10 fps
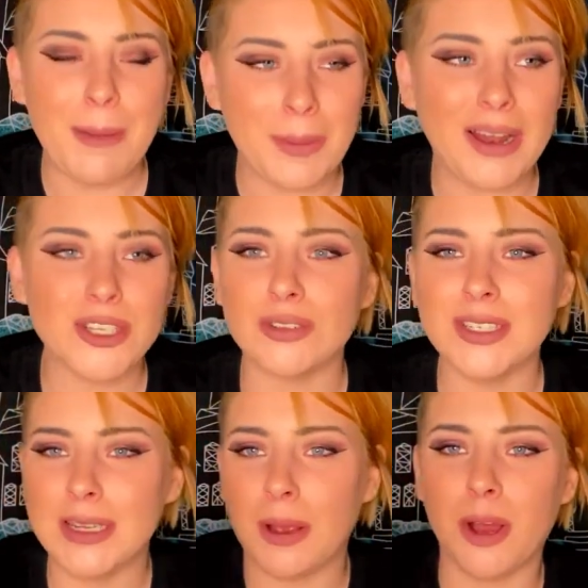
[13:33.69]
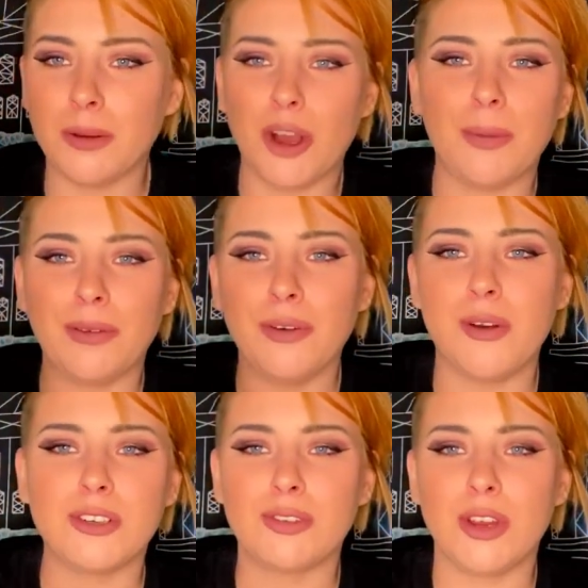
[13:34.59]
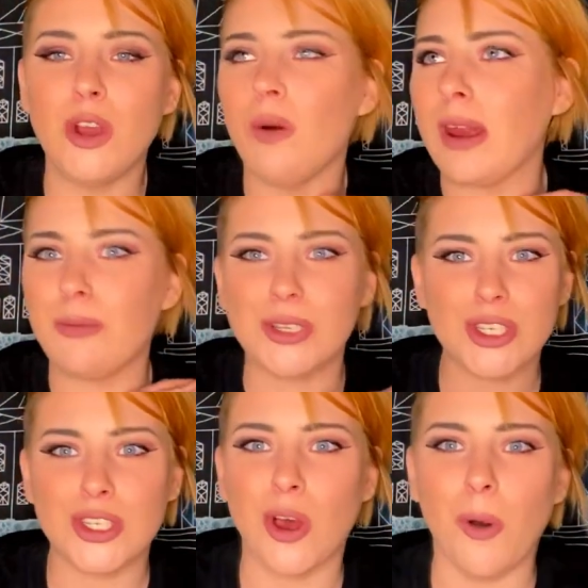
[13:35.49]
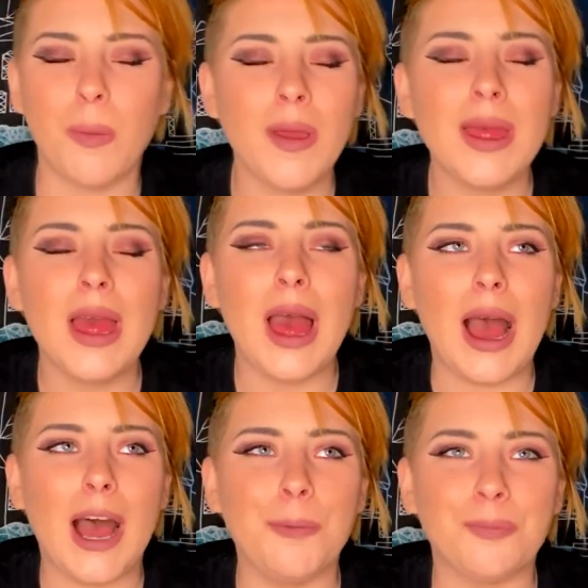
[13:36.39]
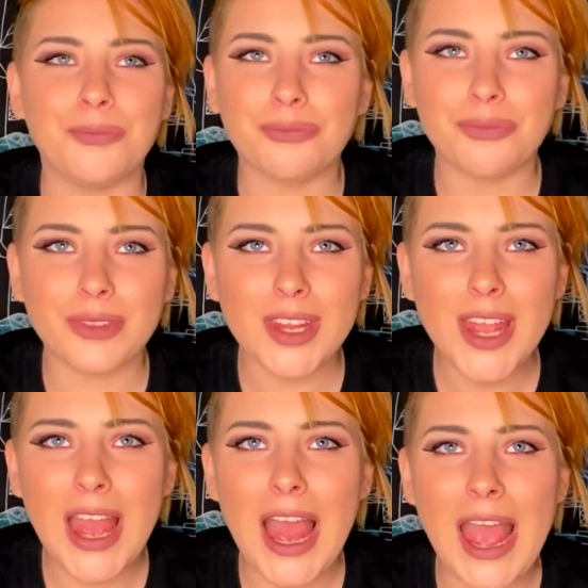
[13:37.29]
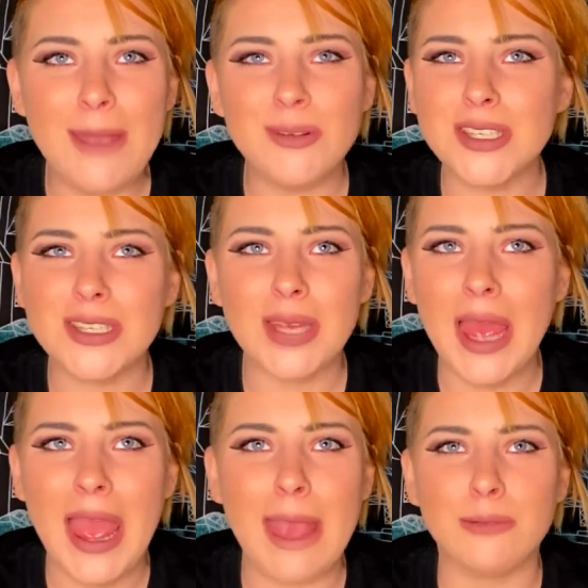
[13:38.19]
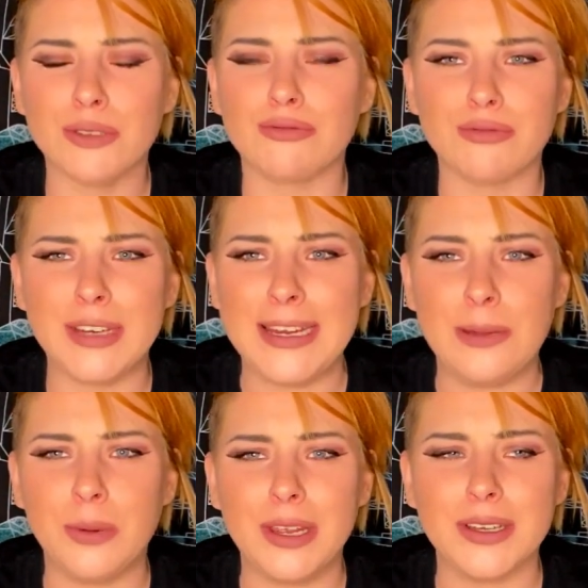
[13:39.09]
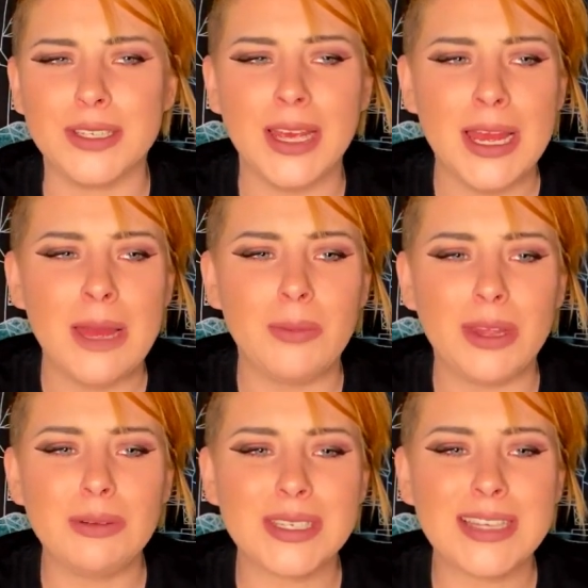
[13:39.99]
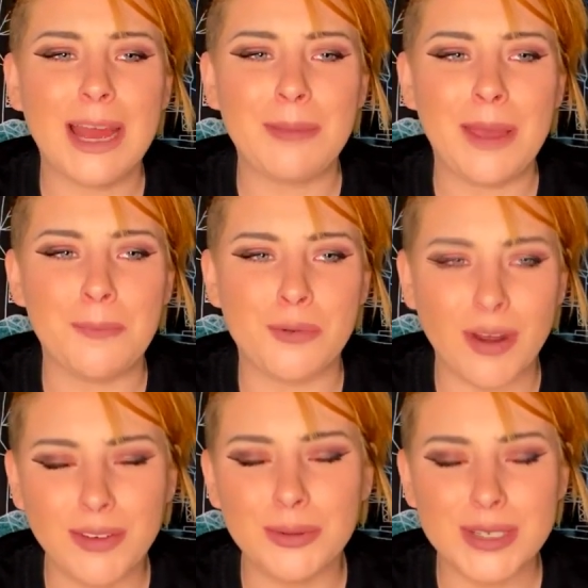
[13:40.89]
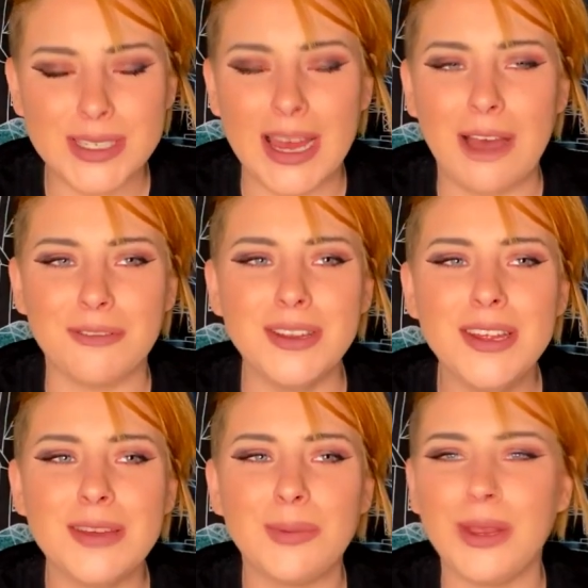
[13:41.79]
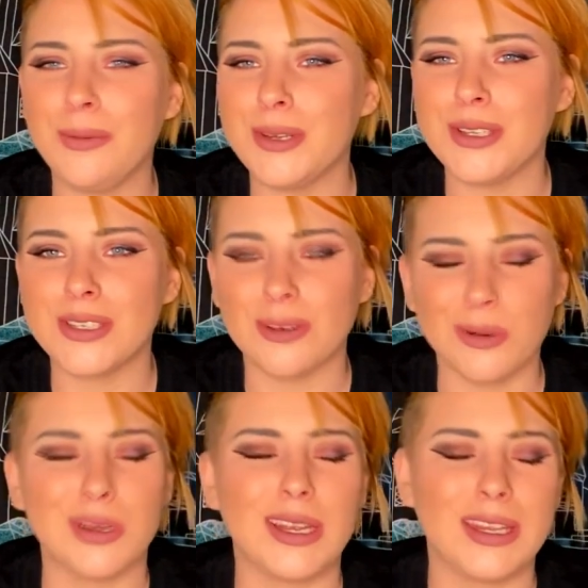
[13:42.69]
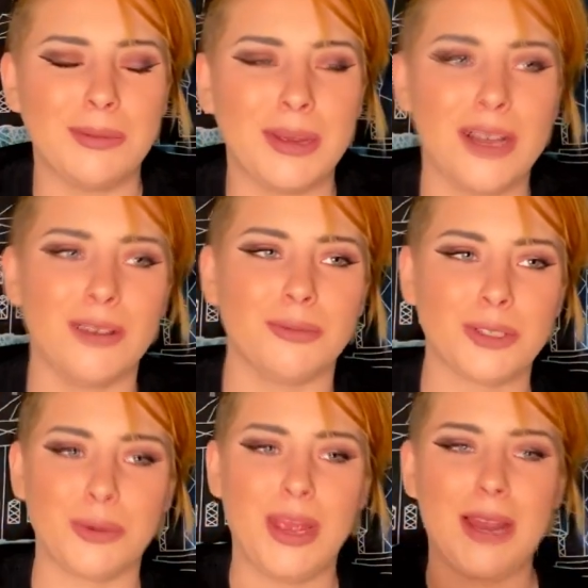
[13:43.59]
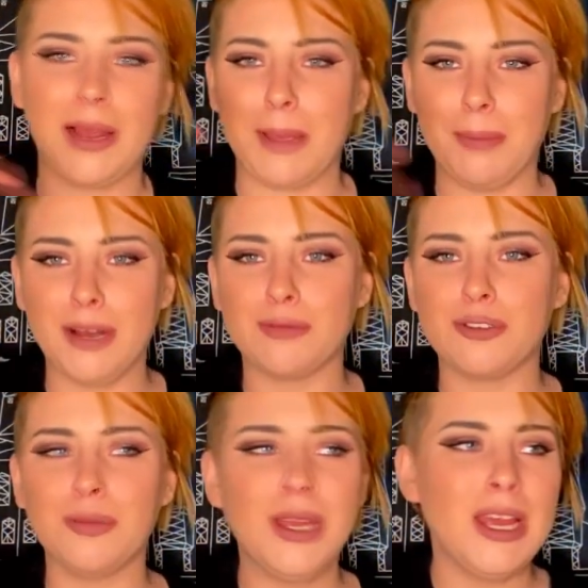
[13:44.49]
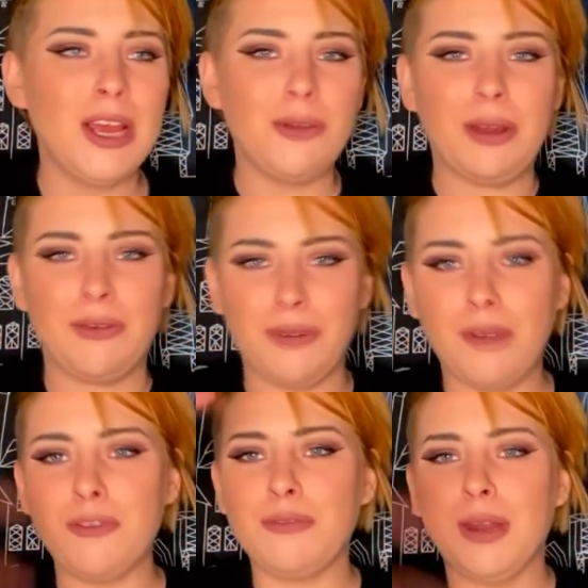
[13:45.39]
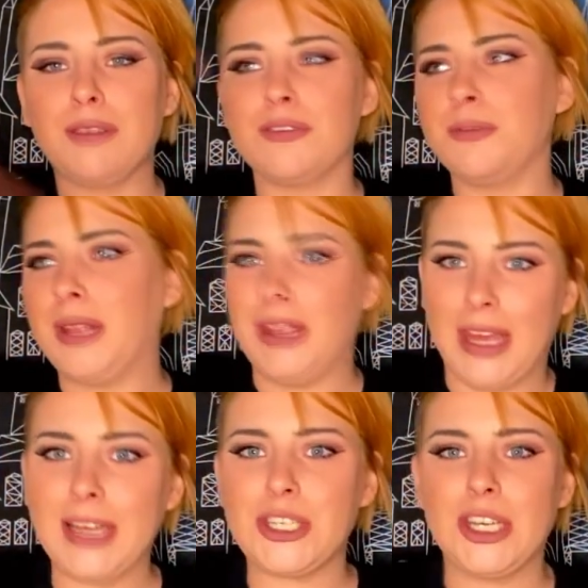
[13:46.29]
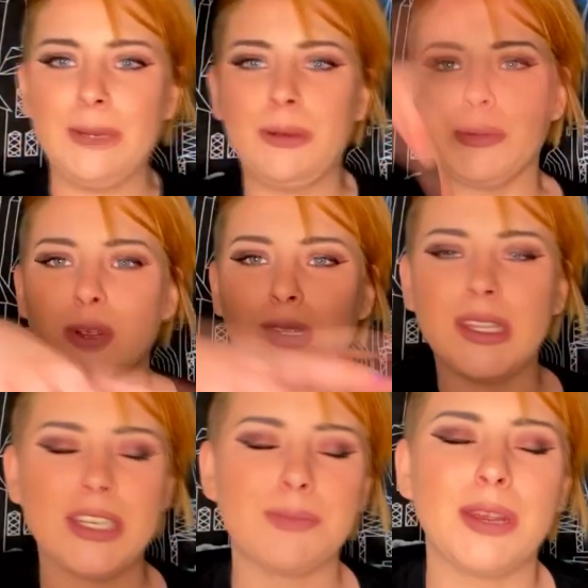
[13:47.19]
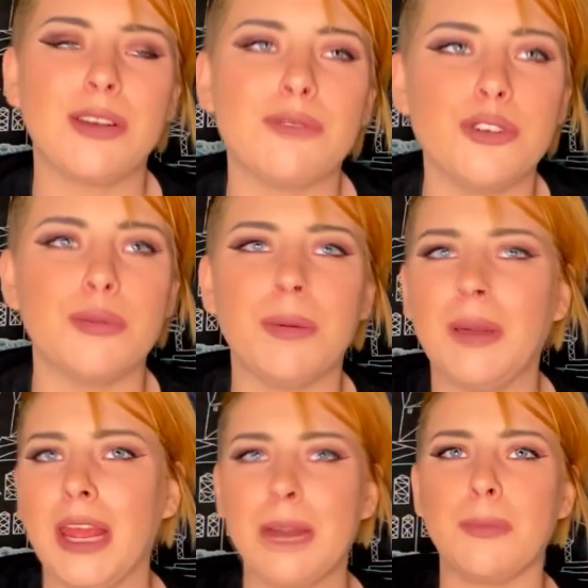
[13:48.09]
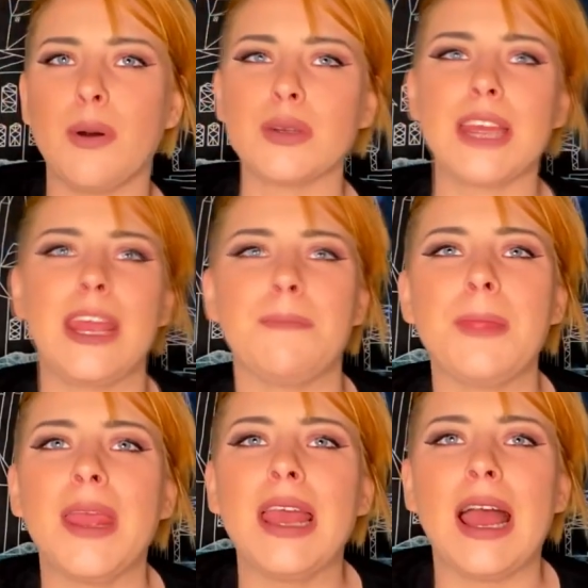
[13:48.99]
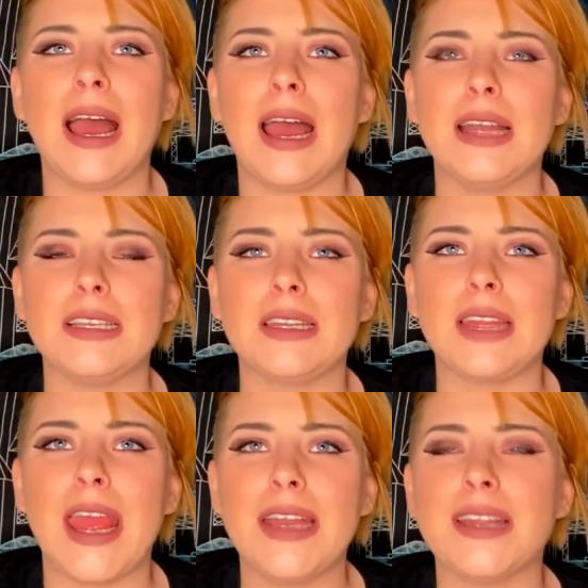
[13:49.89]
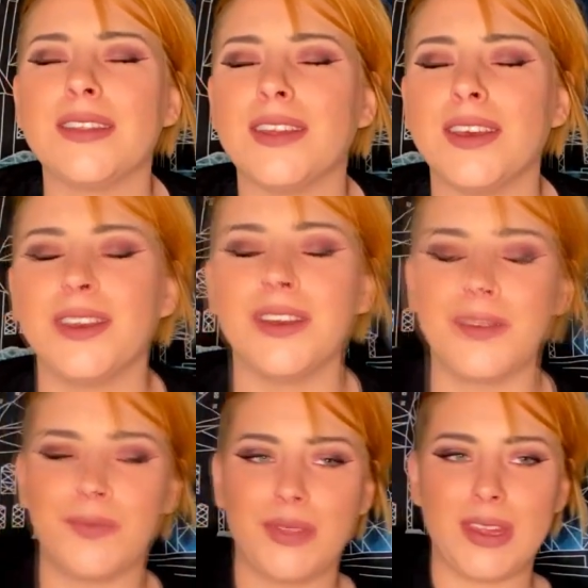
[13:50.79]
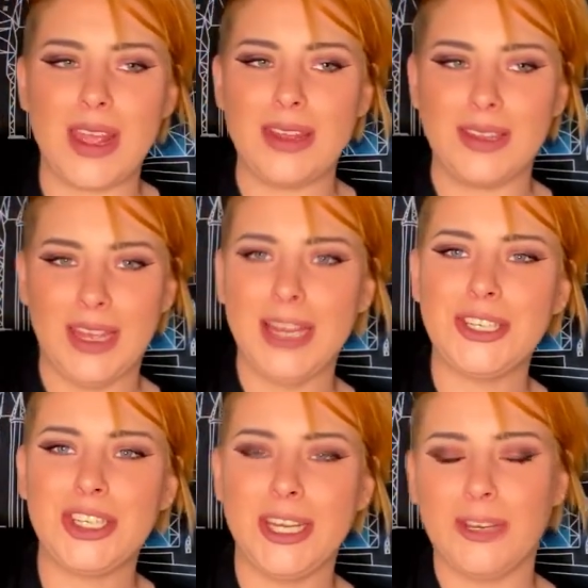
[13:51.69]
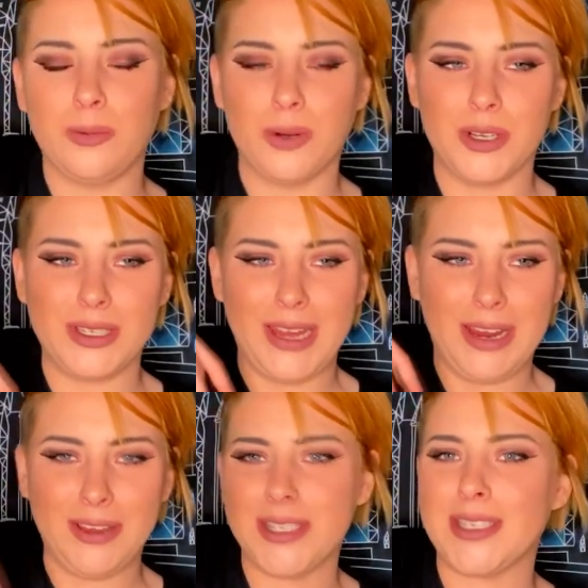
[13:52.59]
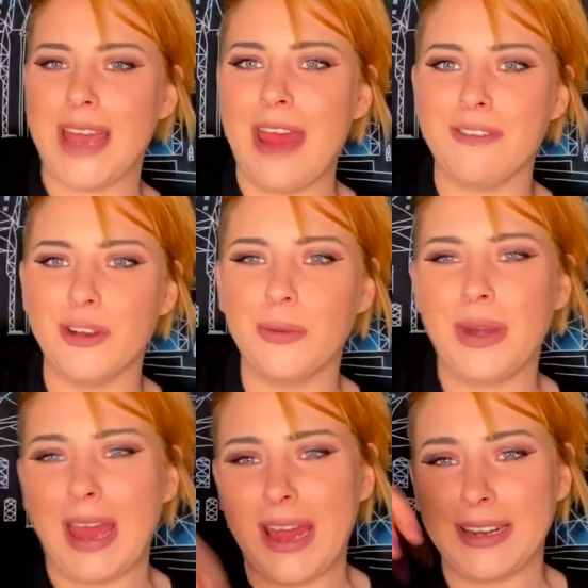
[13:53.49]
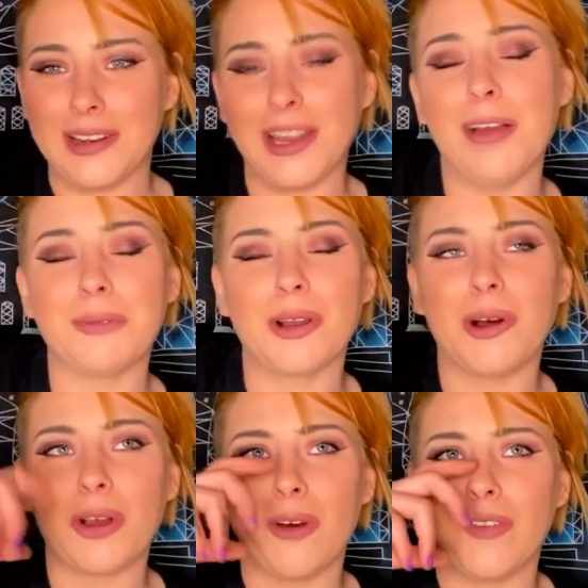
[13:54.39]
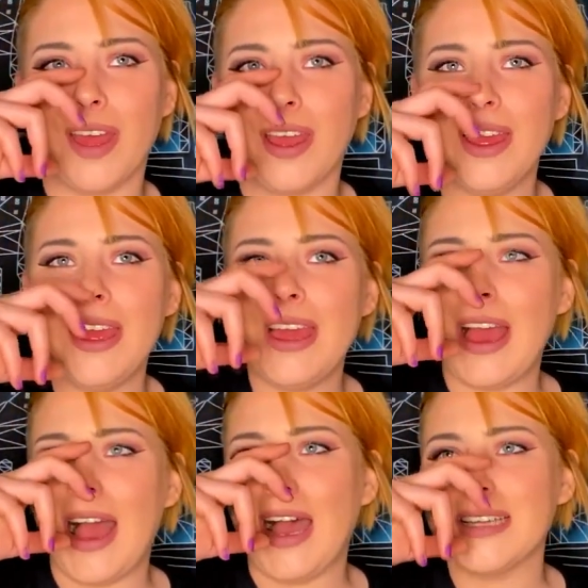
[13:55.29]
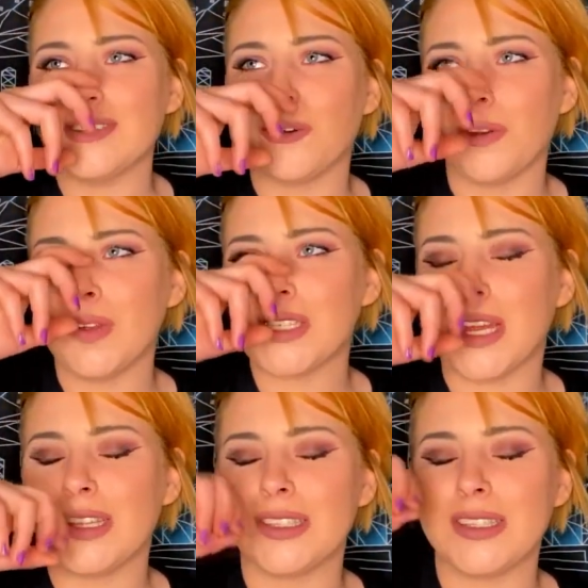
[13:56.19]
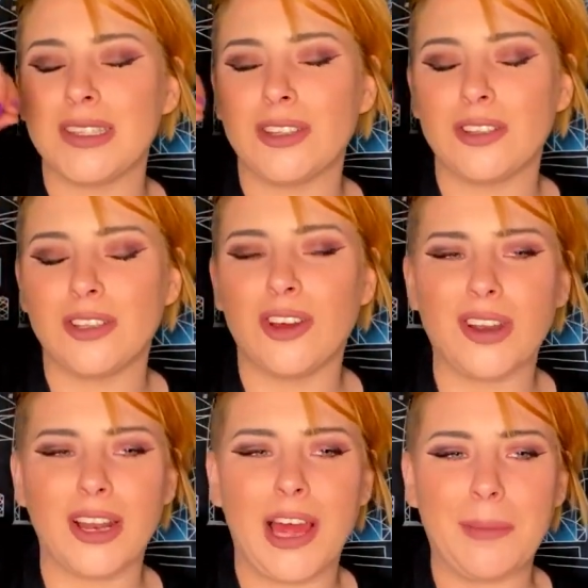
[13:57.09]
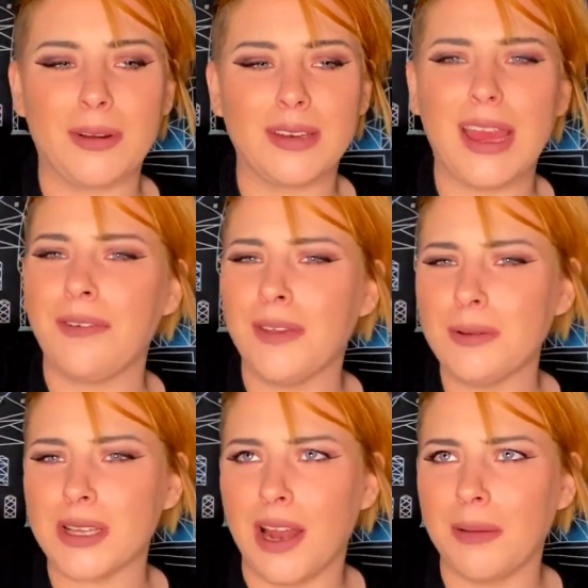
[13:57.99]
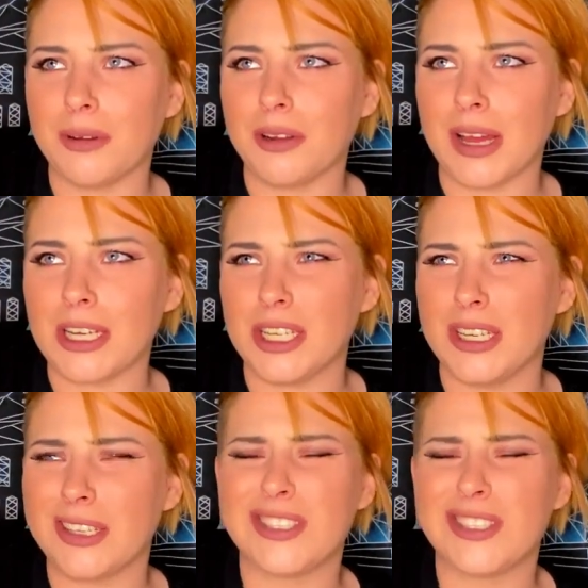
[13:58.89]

But as soon as I got my phone to record, it would stop. It was really weird. But there was a time my brother was down. We was all in the middle. So we had a middle room. We had a front room, middle room, then the kitchen. And we was all in this middle room playing a board game. And in the kitchen was a stereo, but it had an alarm clock on there. And all of a sudden, not an alarm. Yeah, I think it was an alarm clock, actually.